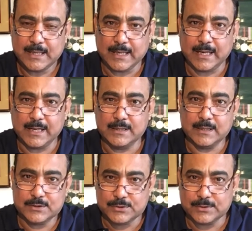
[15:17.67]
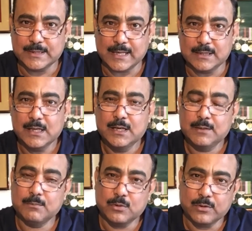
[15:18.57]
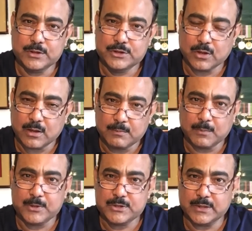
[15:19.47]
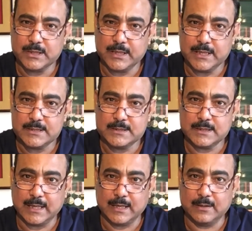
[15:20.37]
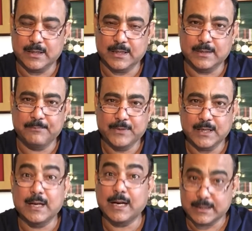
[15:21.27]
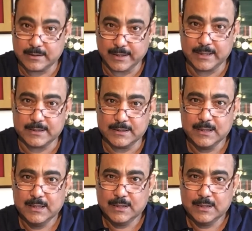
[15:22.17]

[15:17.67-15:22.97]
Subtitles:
and so that more job opportunities and are created